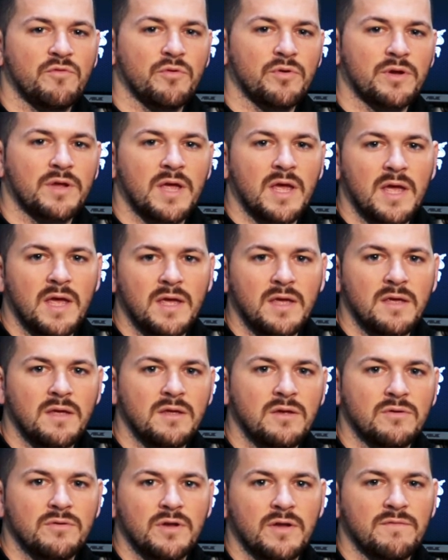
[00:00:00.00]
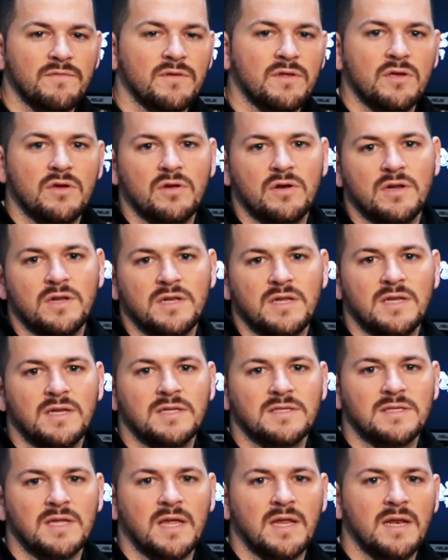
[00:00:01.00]
4K, you're definitely going to need
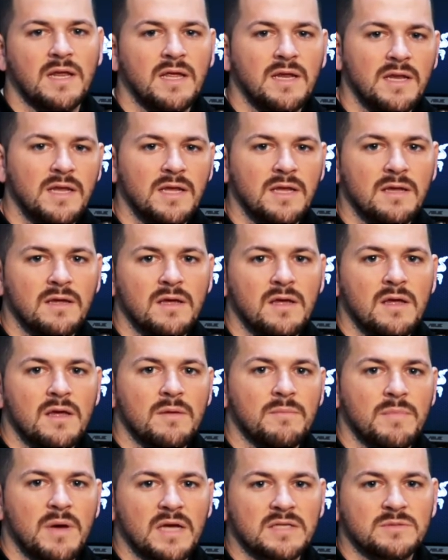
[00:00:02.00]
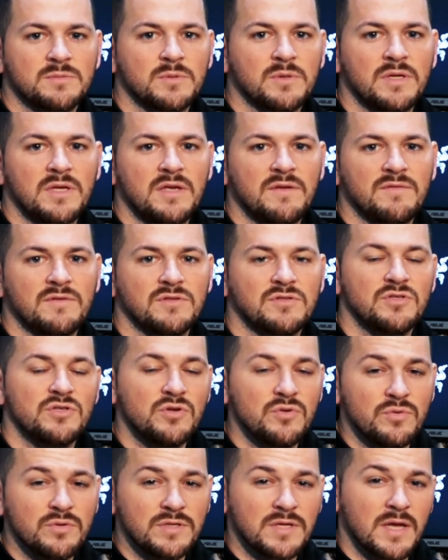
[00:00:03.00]
a 1080, possibly even
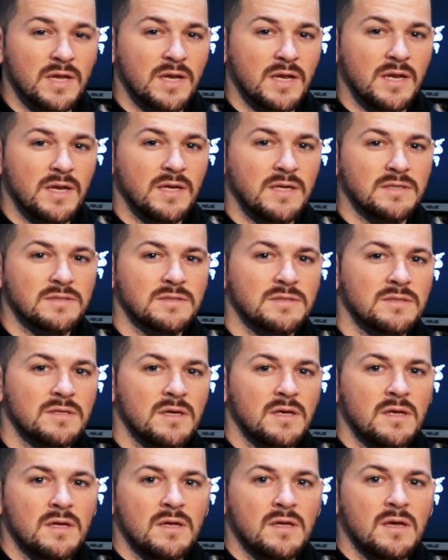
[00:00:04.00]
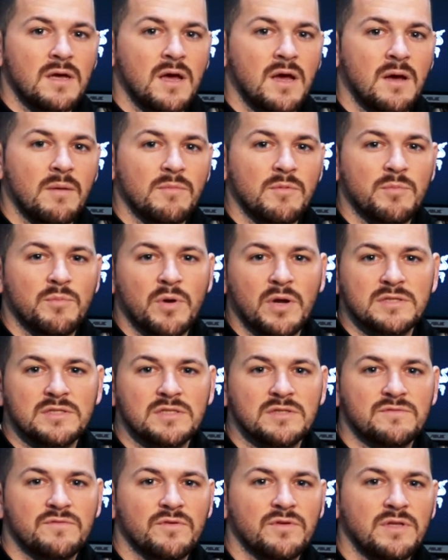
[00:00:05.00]
two 1080s. The
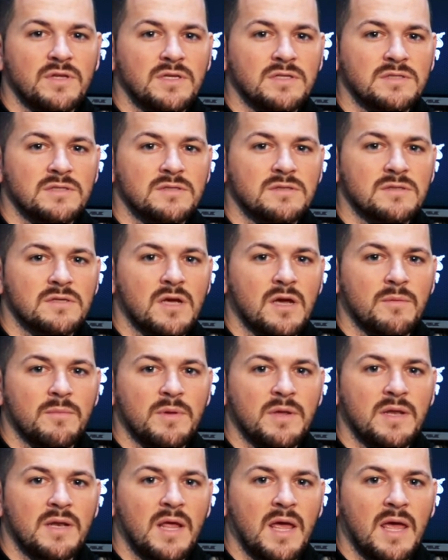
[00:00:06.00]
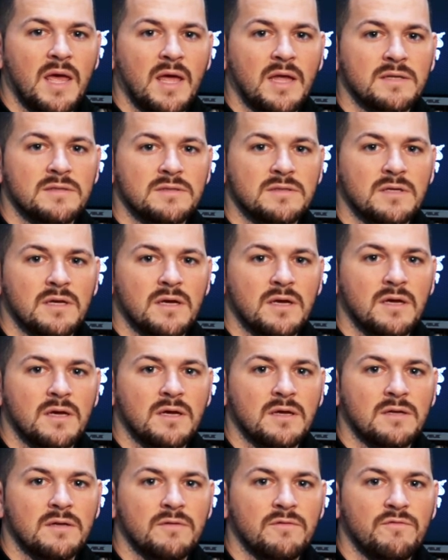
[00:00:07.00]
prices for these come in at
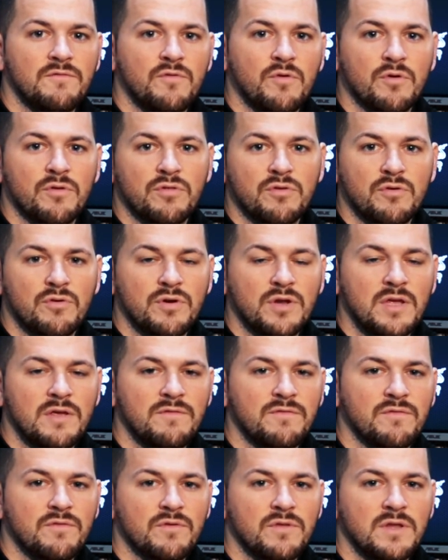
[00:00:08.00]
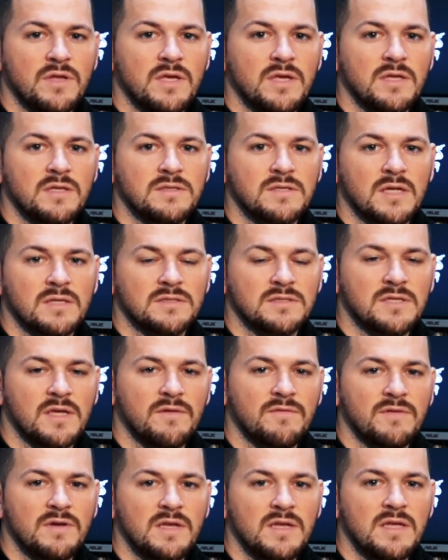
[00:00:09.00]
$430 for the
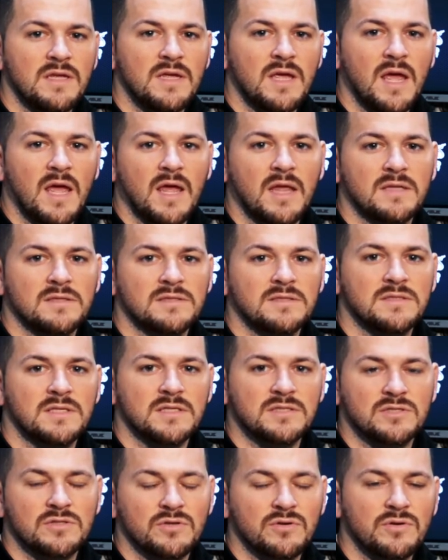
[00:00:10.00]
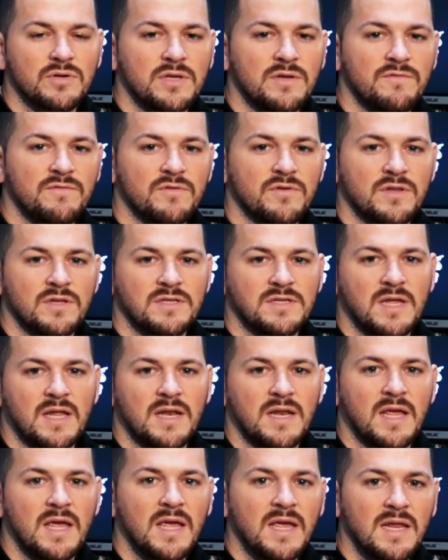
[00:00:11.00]
1070 and $630 for the
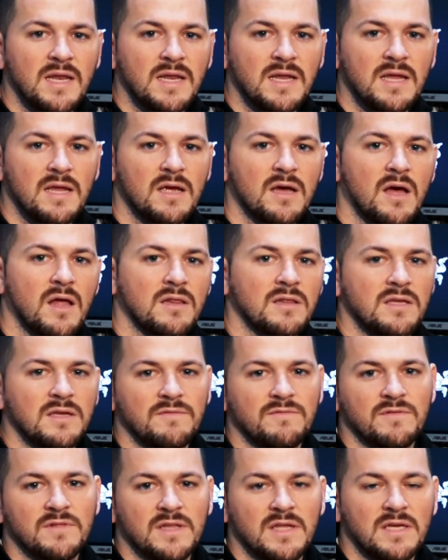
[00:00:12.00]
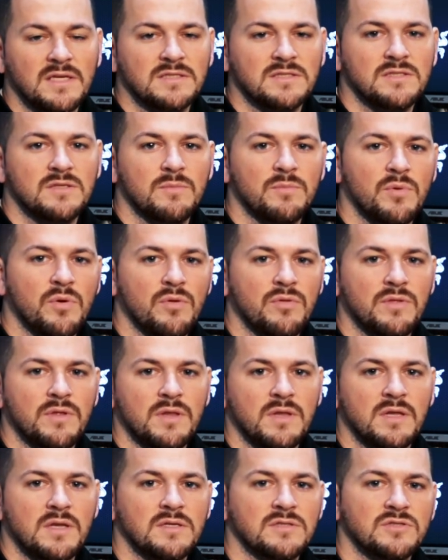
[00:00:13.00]
1080. I'll leave links to both
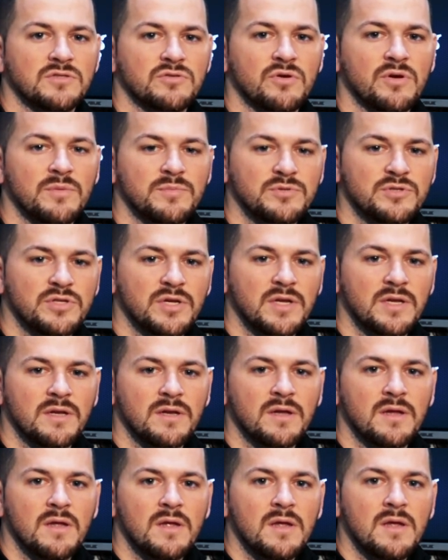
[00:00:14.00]
in the description.